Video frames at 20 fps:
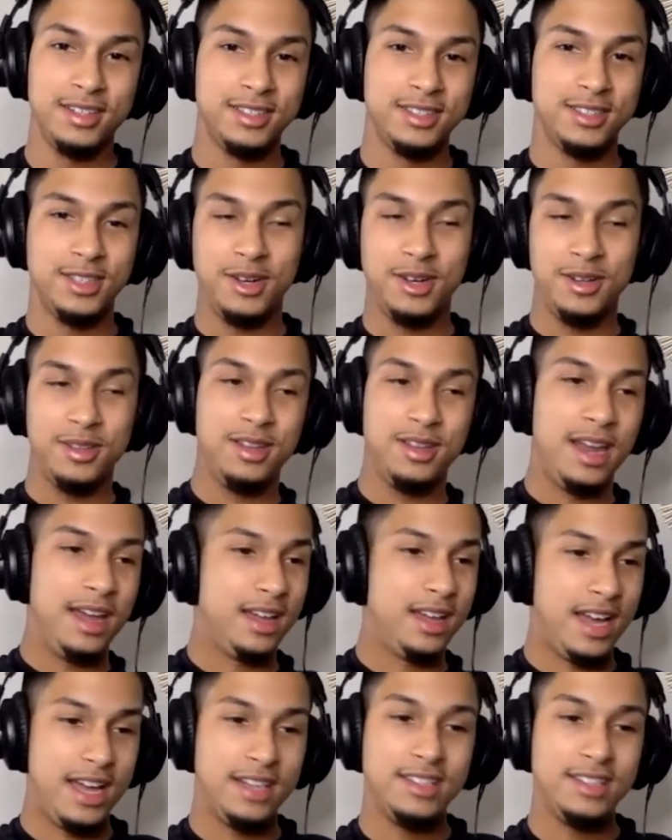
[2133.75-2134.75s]
So like,
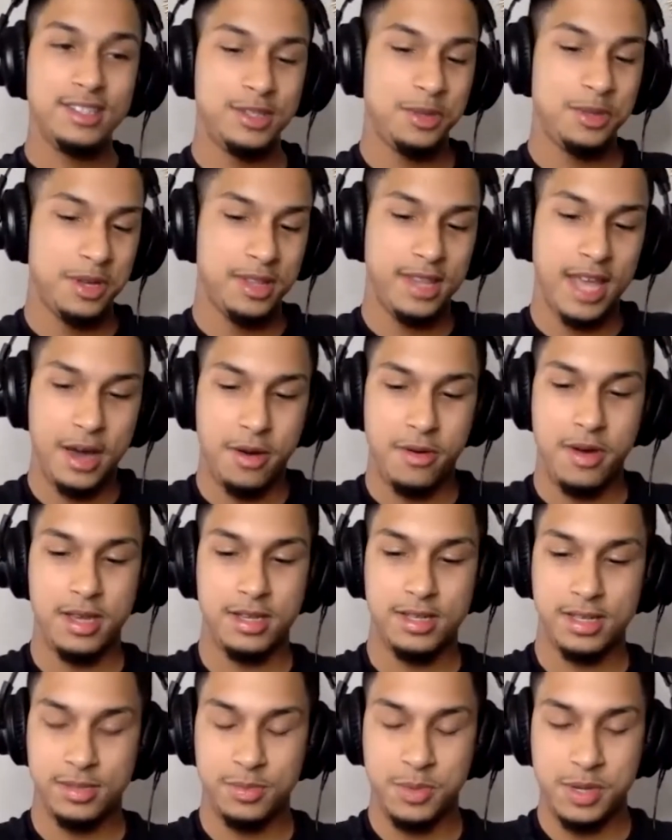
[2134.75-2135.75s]
I just do it that way,
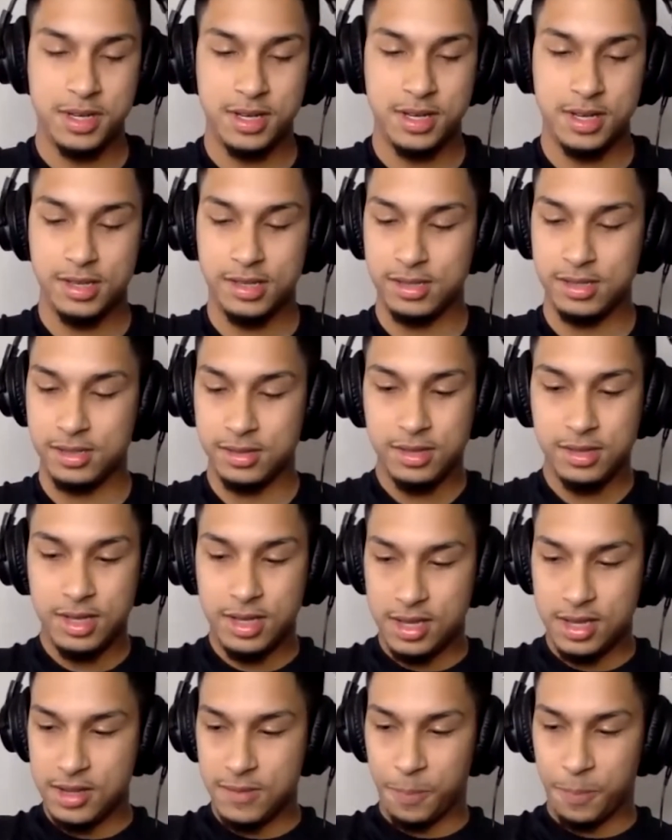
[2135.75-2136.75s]
just because
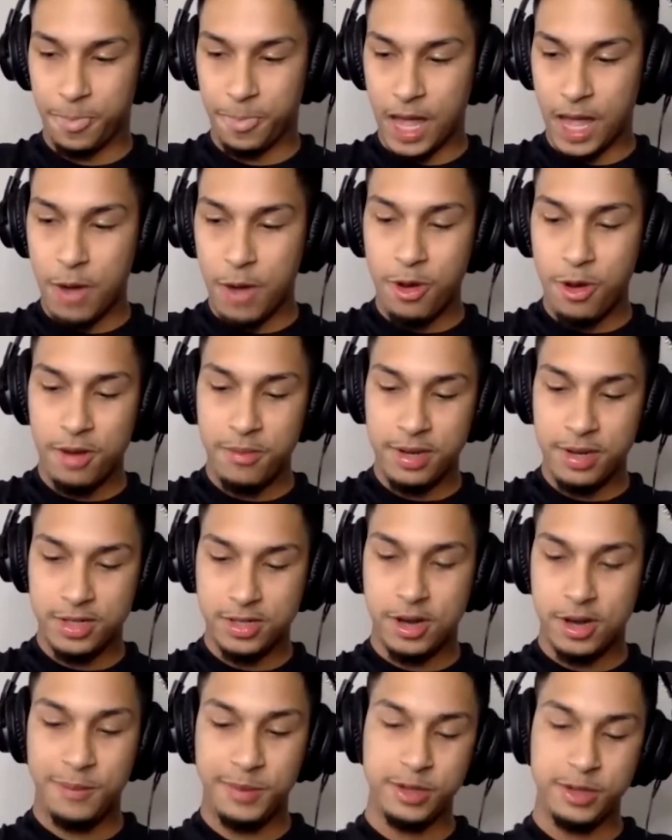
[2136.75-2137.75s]
I want to make
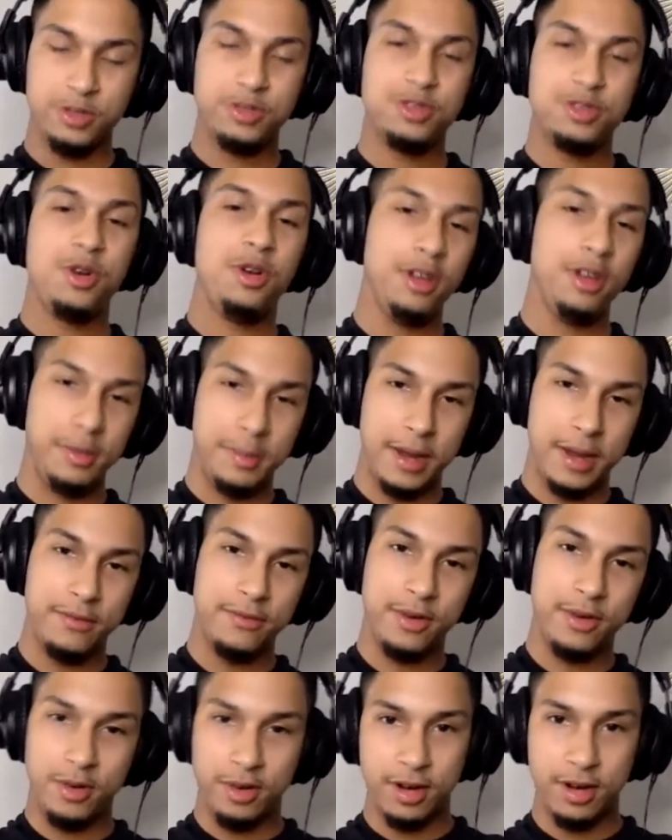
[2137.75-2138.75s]
sure I'm controlling my
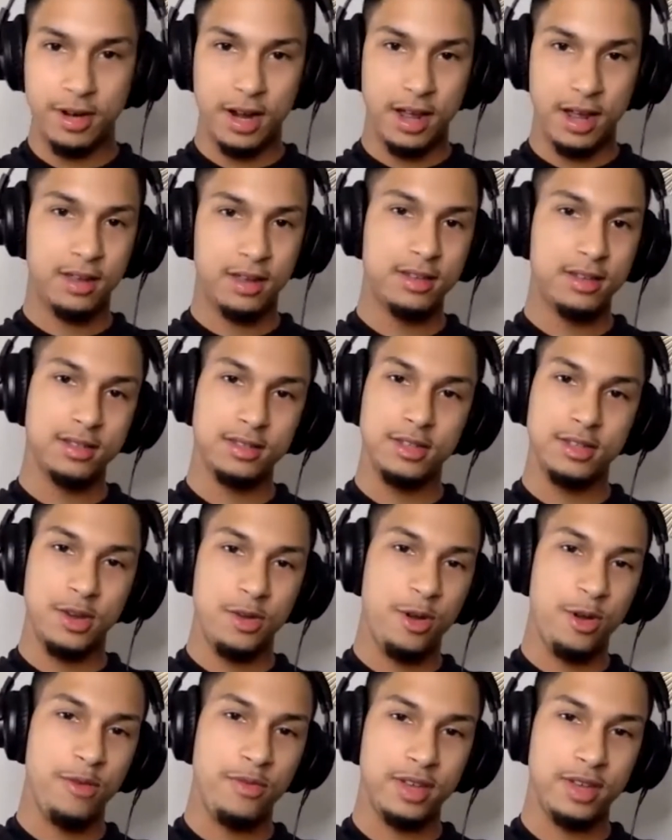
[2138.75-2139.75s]
phone and like the
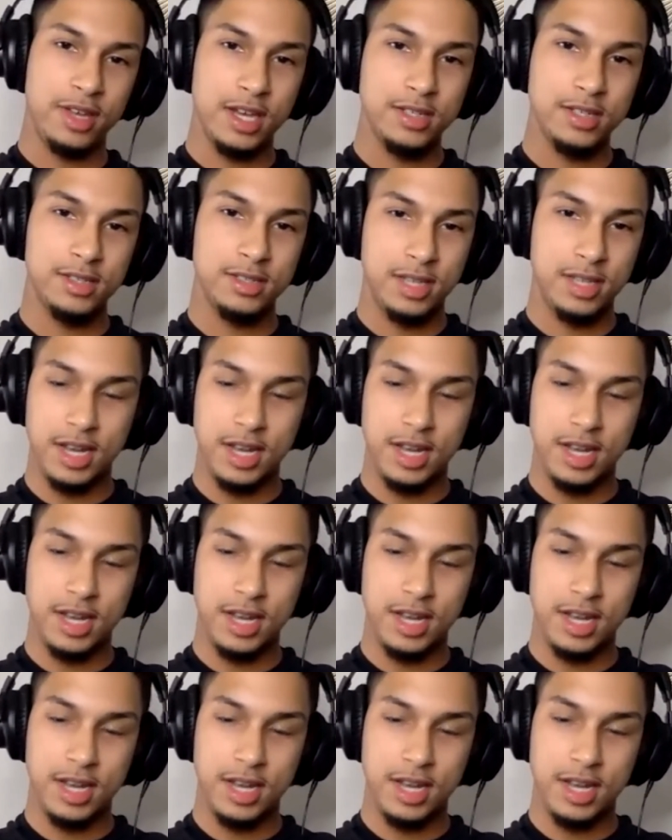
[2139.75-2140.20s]
notifications.